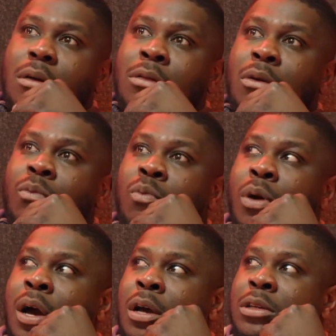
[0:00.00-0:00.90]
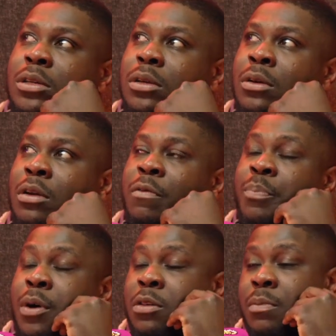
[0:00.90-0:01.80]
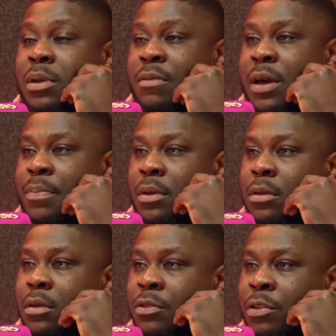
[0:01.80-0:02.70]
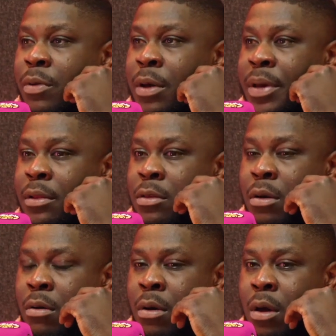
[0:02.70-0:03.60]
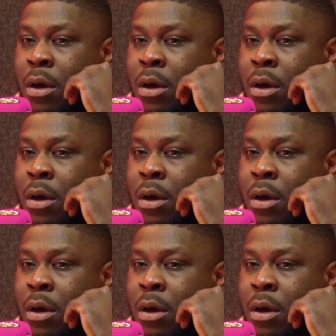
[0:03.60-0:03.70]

the worst could have possibly have happened. Do you know what I mean? So